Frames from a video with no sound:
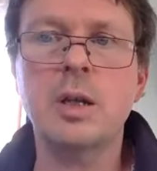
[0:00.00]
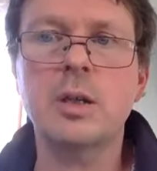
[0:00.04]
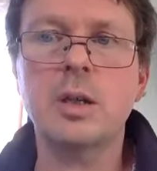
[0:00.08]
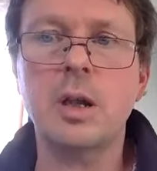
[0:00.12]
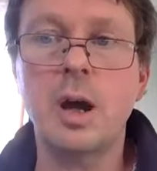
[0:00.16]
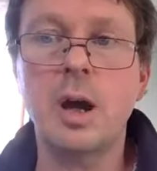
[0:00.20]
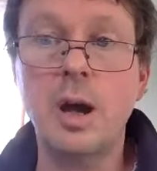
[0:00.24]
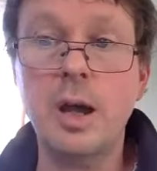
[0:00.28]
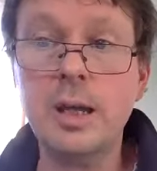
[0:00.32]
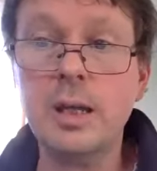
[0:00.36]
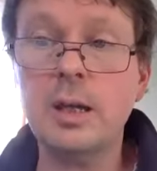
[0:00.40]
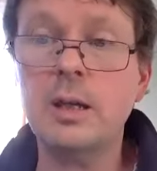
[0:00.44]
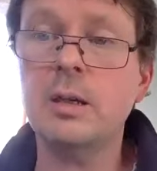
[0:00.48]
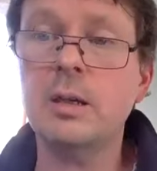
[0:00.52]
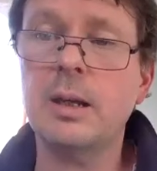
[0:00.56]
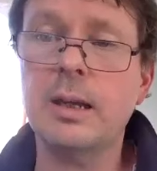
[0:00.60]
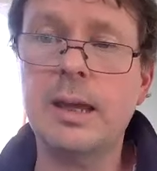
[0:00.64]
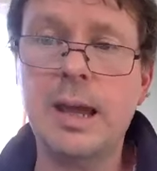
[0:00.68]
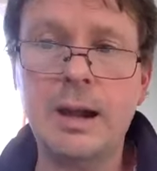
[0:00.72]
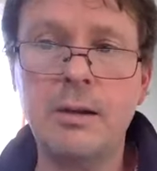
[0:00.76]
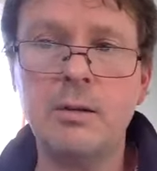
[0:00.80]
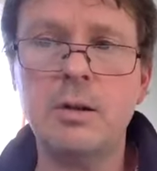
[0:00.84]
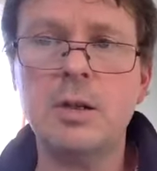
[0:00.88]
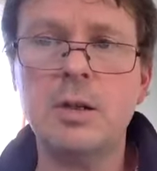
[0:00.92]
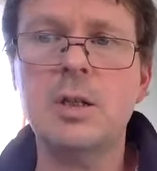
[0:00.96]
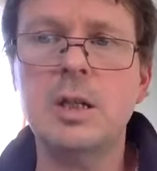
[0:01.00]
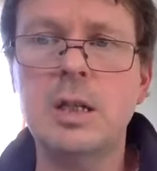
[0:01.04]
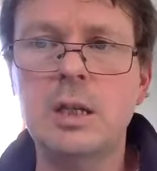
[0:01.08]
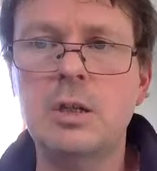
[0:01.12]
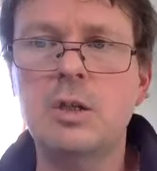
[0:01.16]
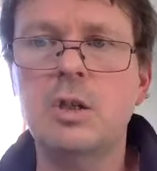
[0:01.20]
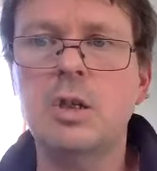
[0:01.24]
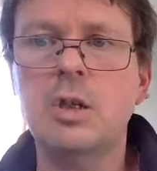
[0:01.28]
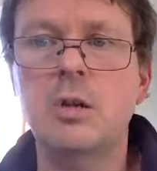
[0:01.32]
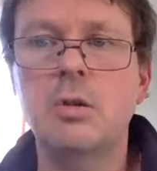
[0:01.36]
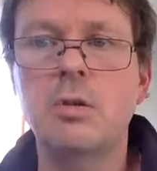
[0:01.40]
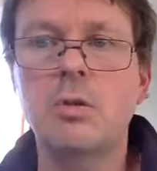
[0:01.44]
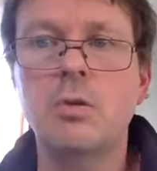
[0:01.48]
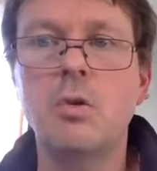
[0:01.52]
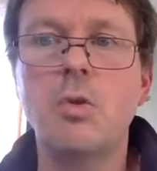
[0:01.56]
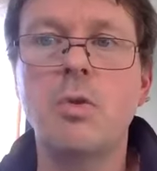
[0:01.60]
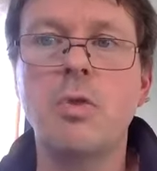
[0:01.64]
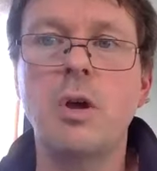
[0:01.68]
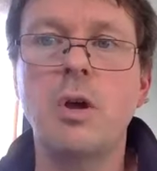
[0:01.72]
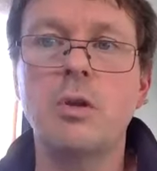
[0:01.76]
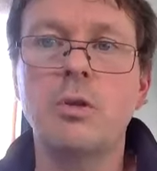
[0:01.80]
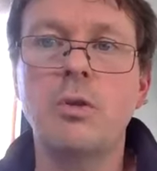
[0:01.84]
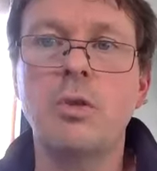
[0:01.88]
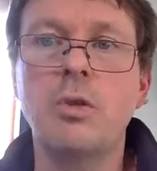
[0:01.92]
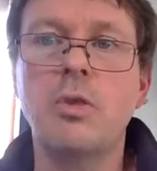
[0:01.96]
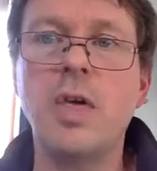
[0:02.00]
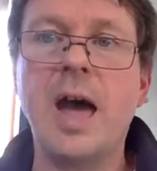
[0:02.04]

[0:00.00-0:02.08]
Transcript: and I can guarantee to you that